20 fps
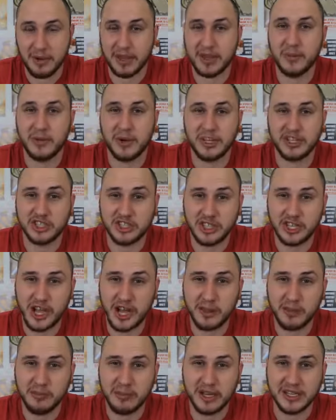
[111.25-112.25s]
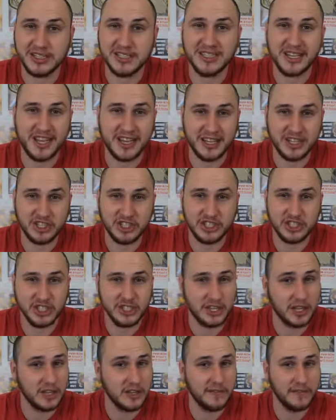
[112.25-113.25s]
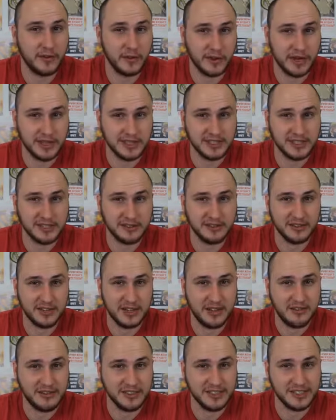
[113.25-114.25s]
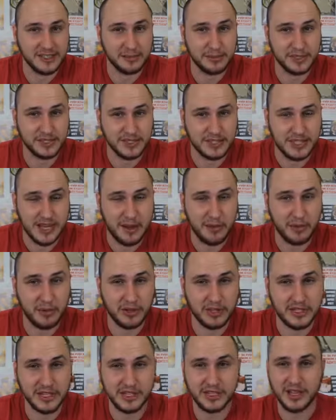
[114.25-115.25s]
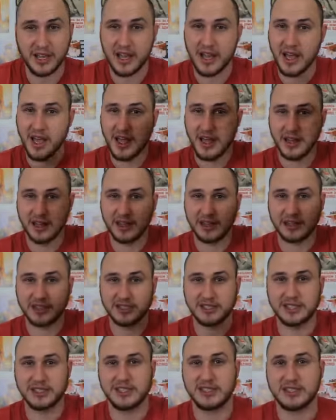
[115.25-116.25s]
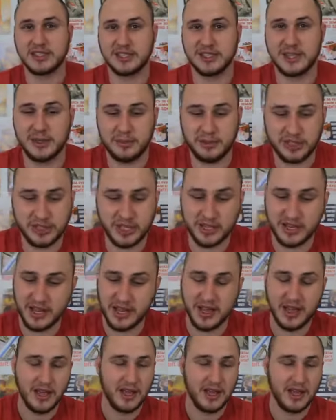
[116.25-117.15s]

By the way, check out my second channel if you haven't subscribed already. Links in description.